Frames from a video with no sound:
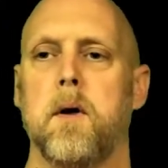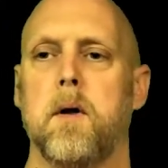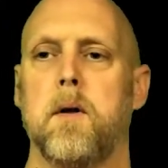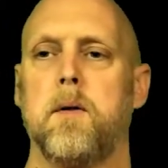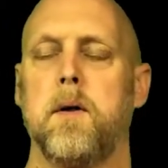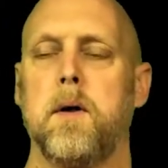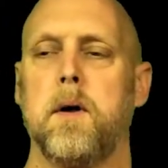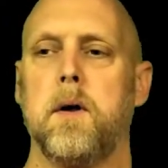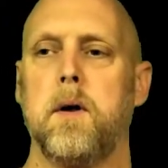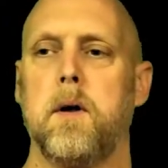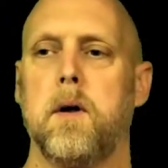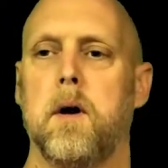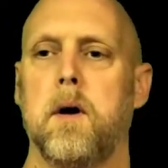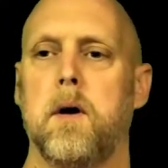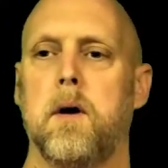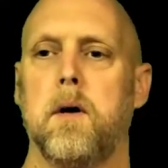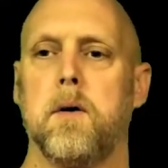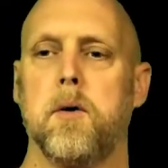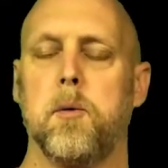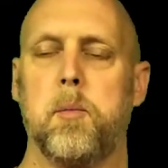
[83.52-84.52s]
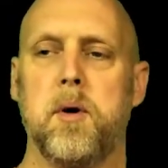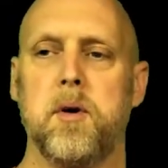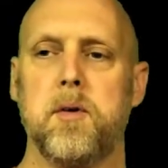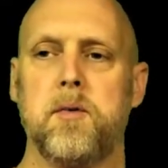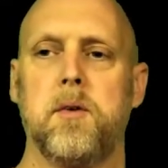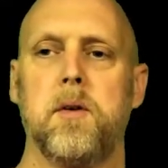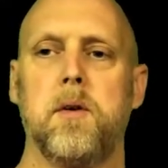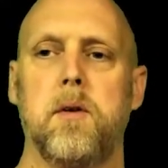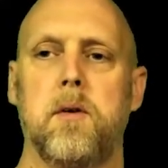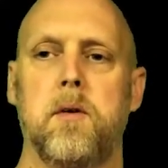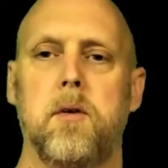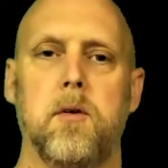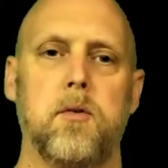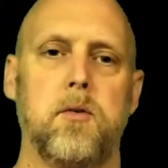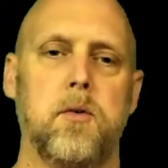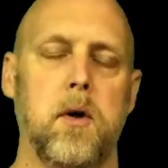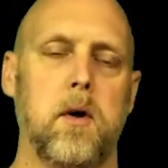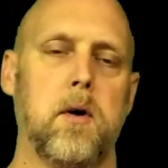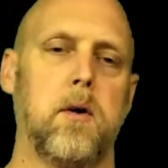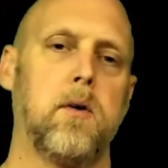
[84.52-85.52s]
The piston to
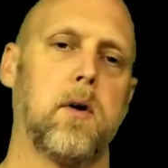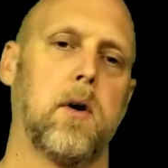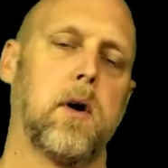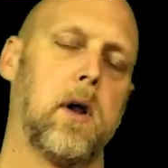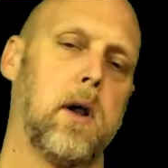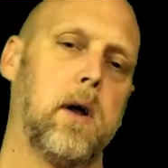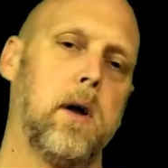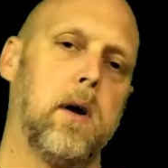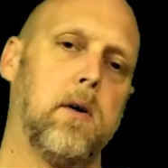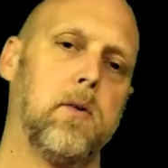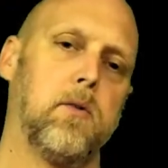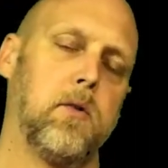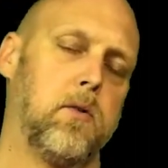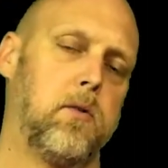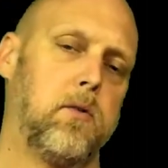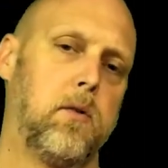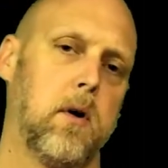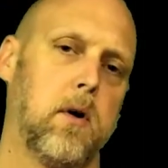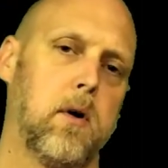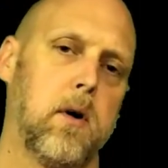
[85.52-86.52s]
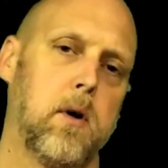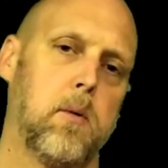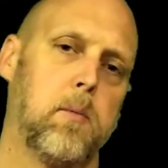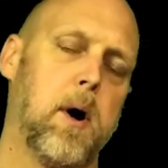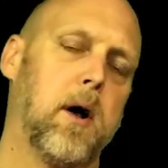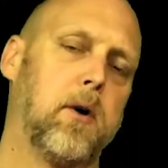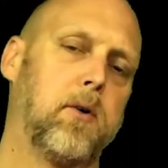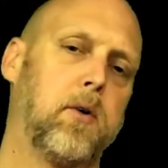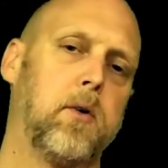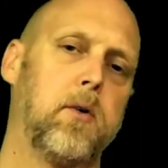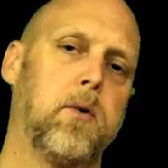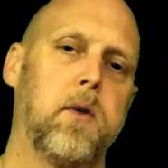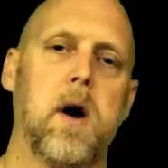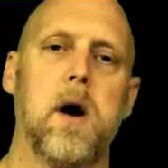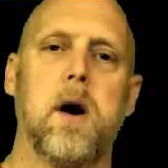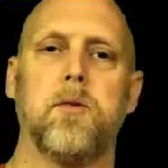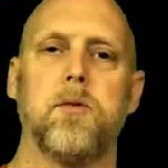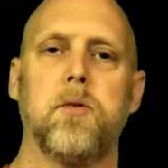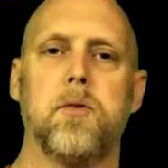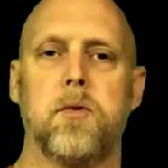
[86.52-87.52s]
cylinder clearance is generally about 2
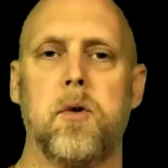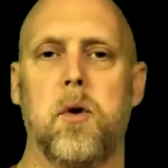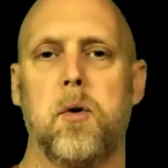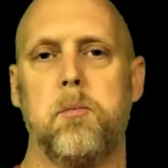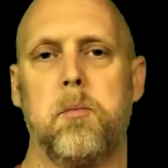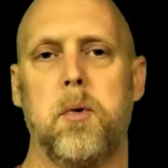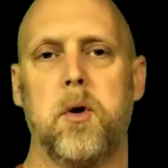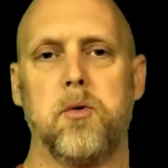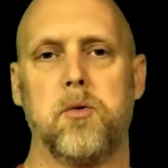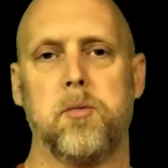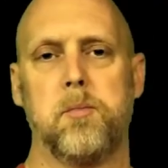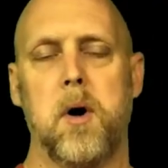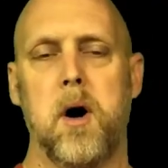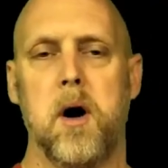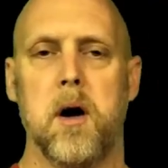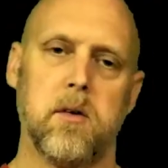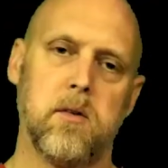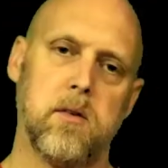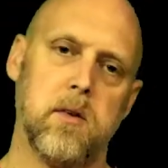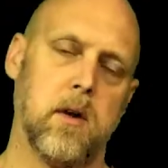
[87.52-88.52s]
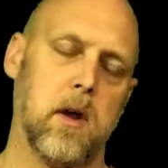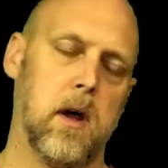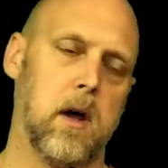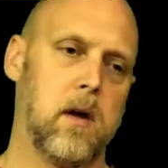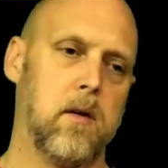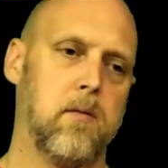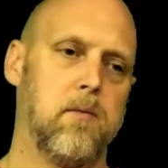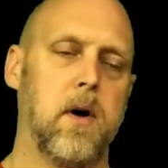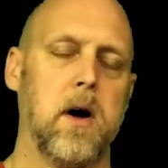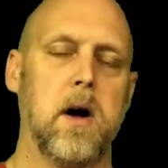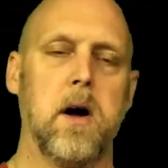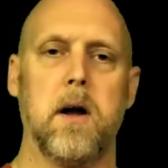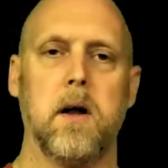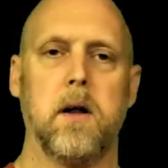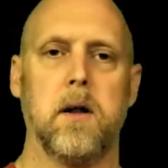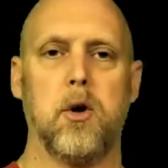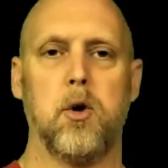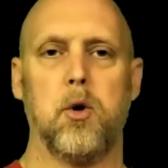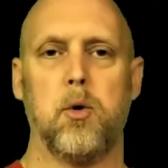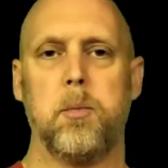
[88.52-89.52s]
thousandths on most bikes. It can vary a
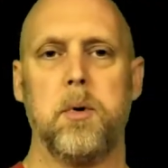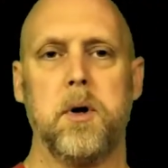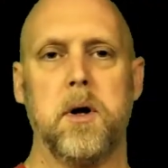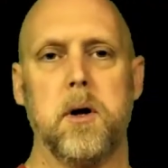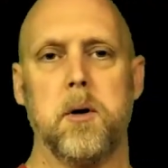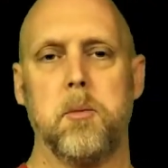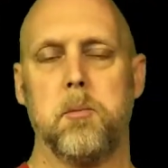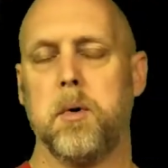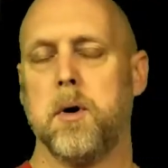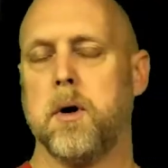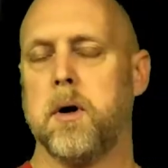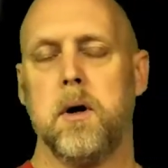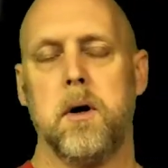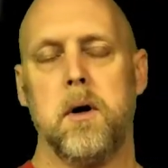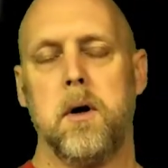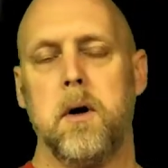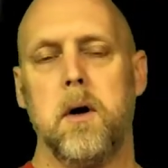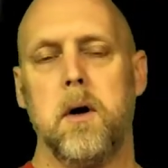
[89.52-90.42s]
little bit, but